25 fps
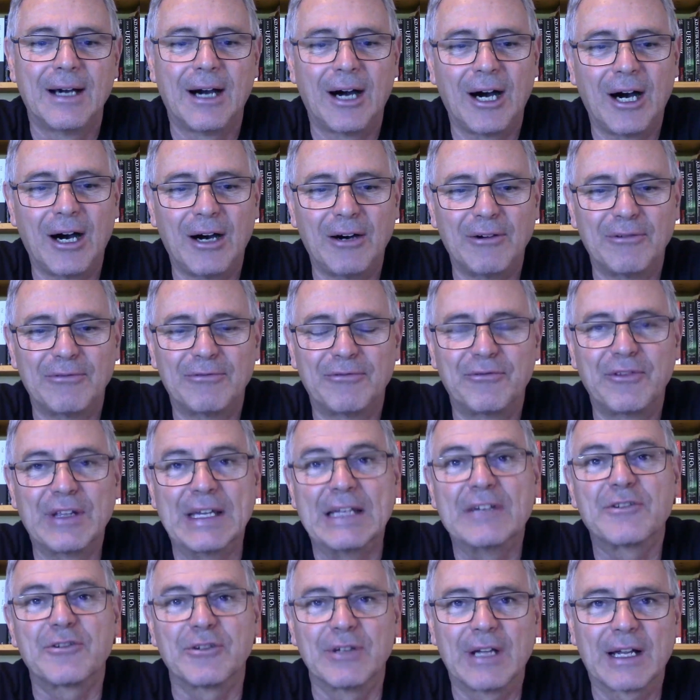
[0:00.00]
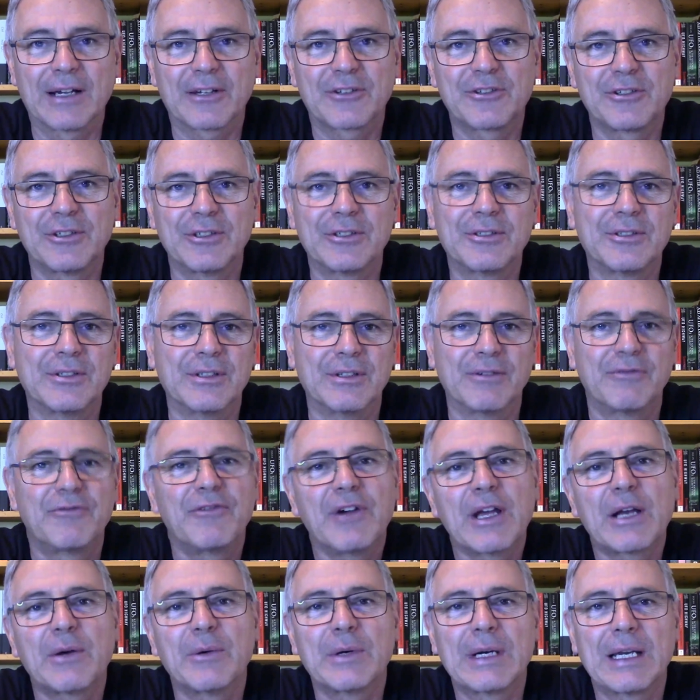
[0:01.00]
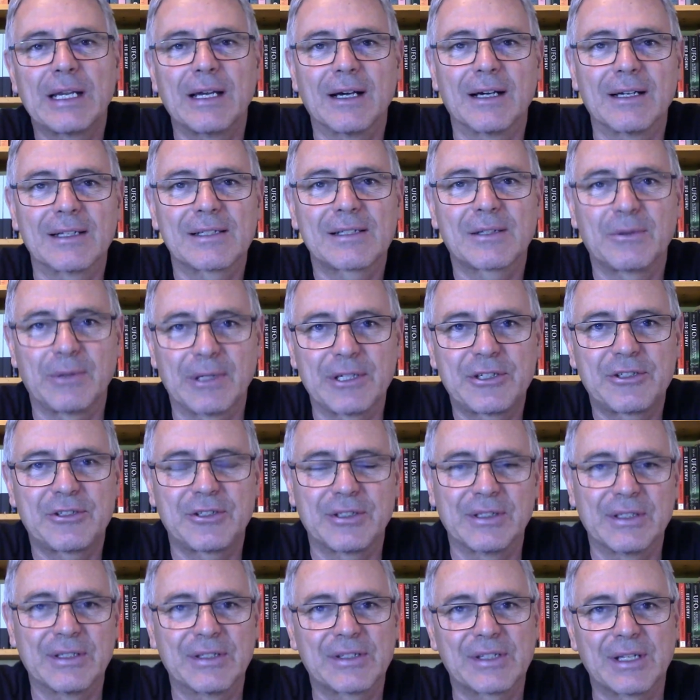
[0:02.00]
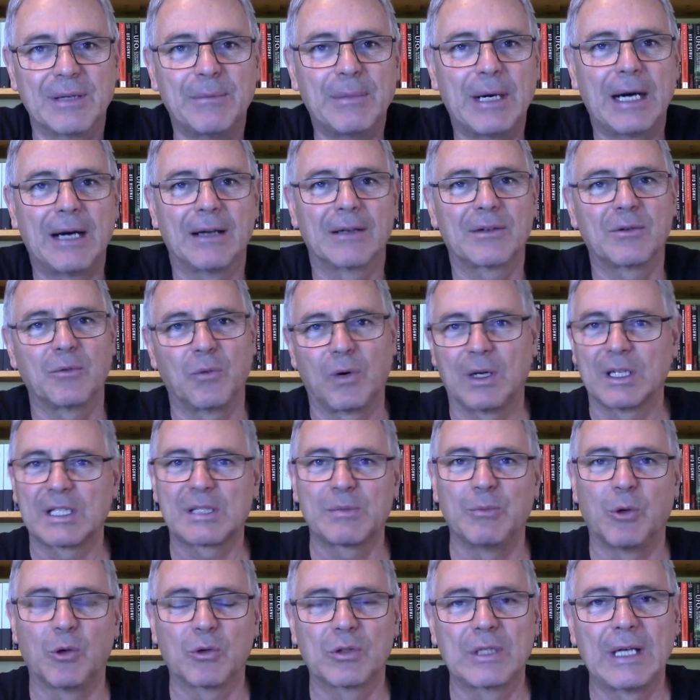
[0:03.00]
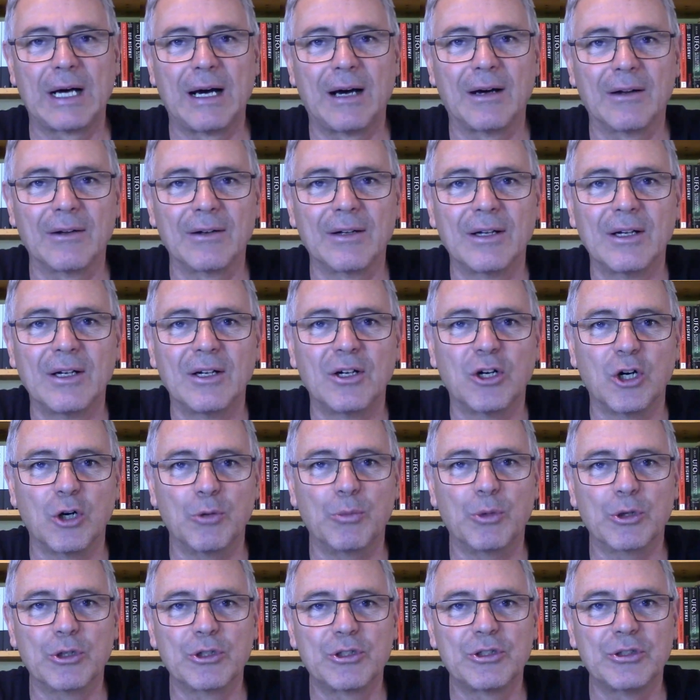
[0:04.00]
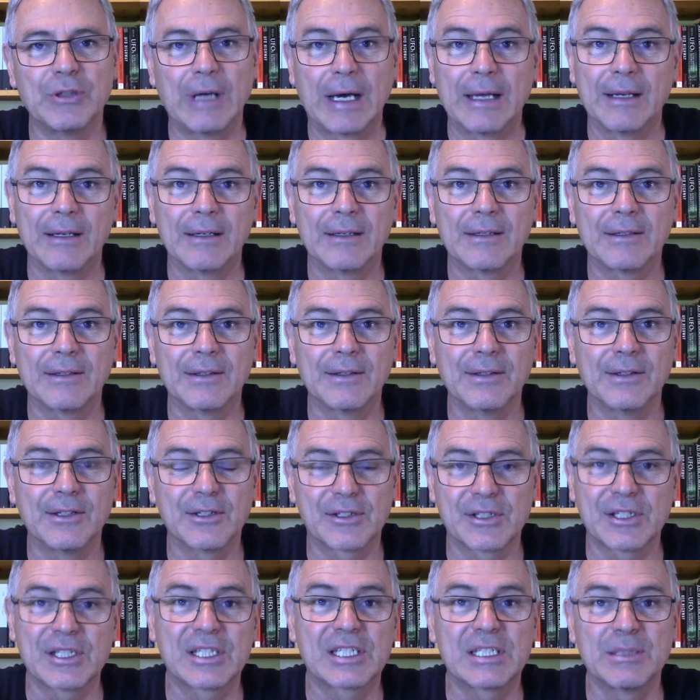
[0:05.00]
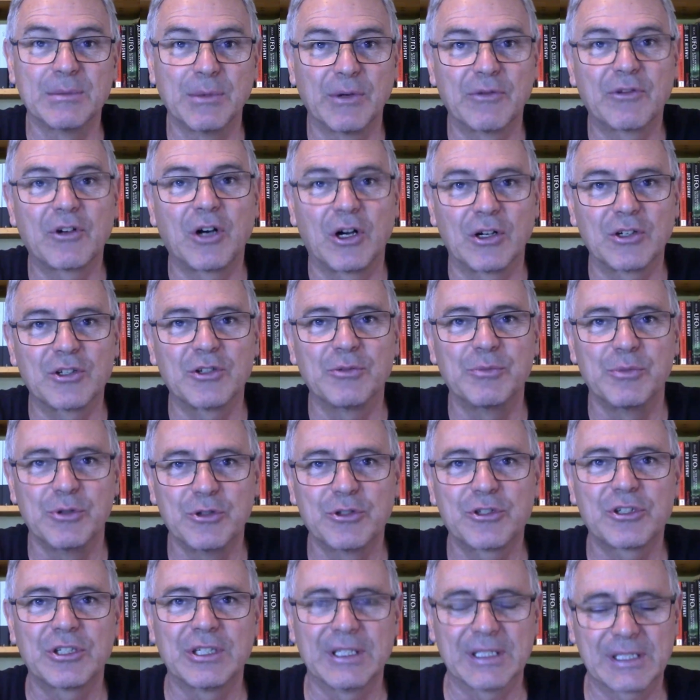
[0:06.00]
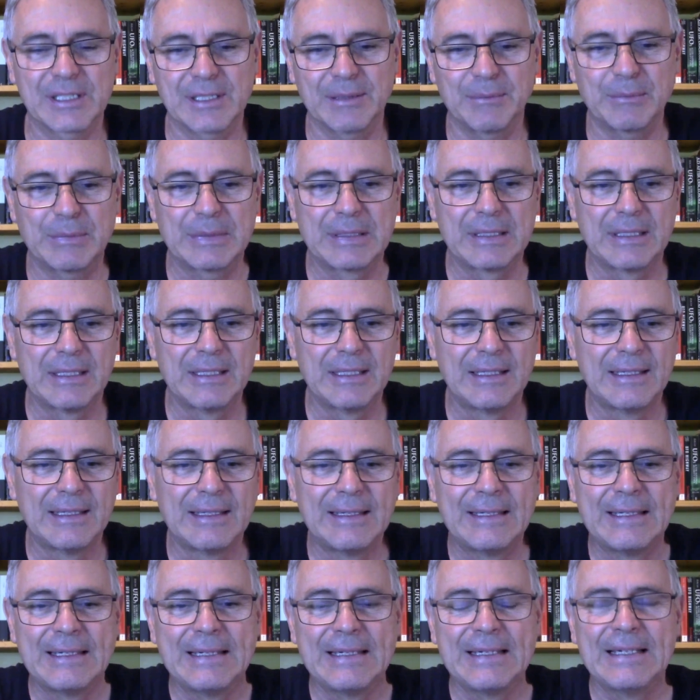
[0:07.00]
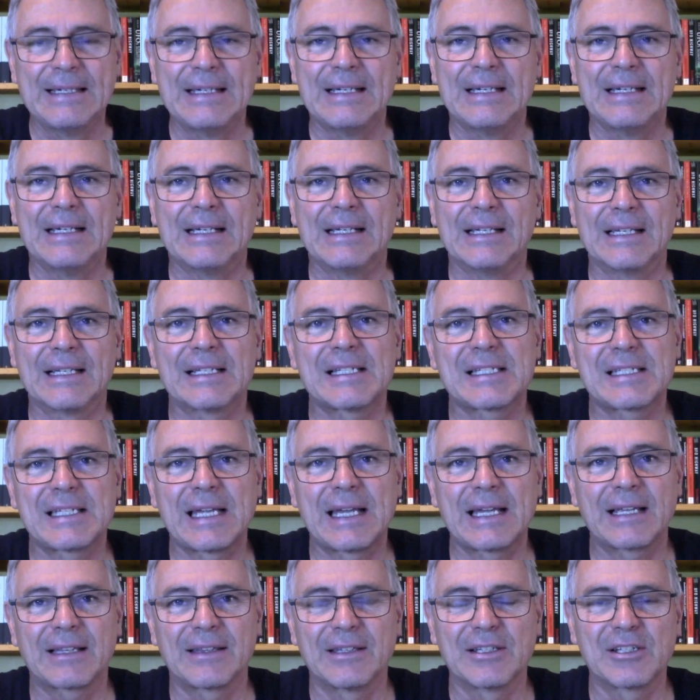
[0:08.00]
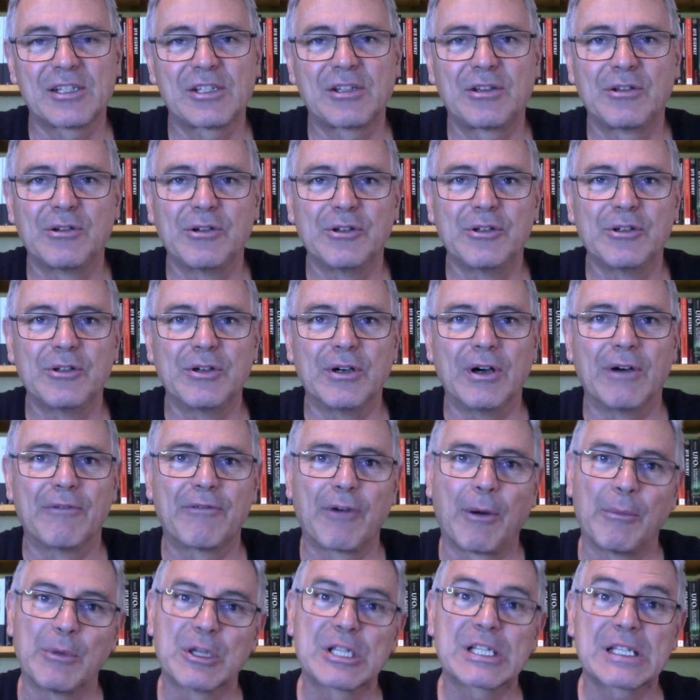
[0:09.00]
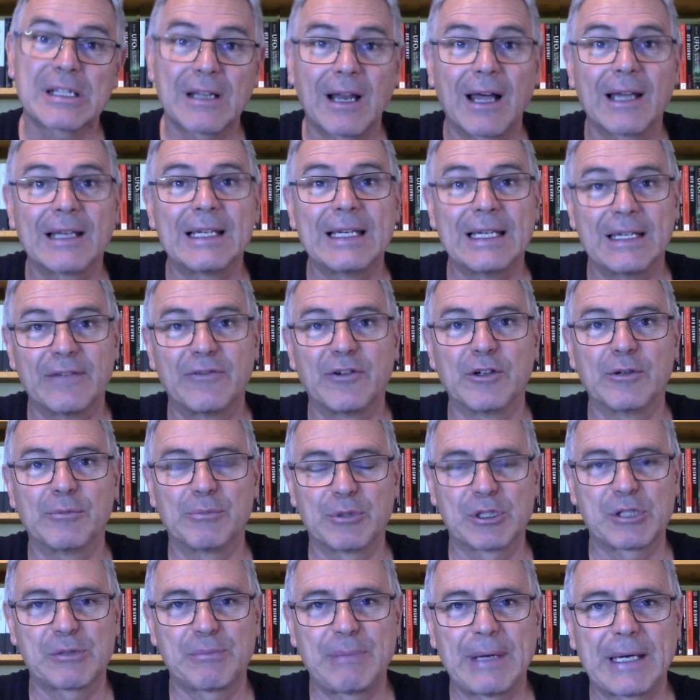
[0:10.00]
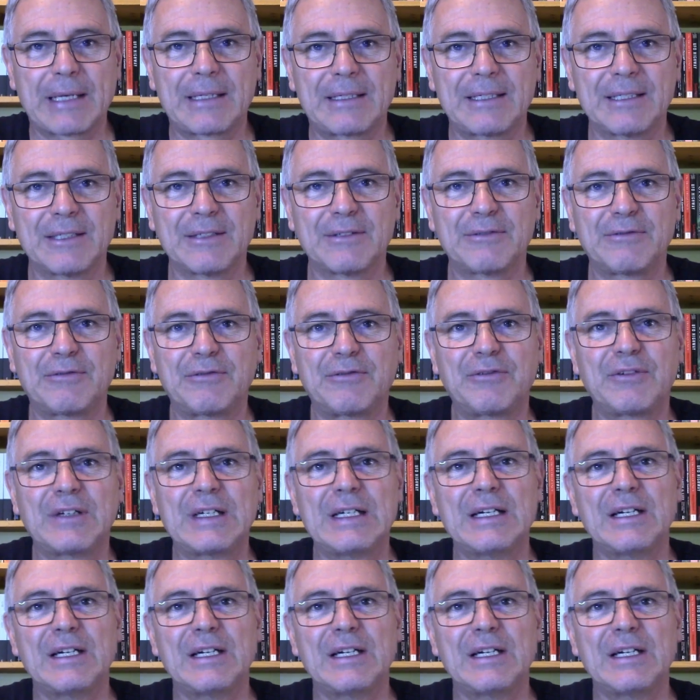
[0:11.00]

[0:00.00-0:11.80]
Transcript: of the introduction to the frequently asked questions about One Small Town, Ubuntu, and the system of contributionism. Let's take this through from a slightly different perspective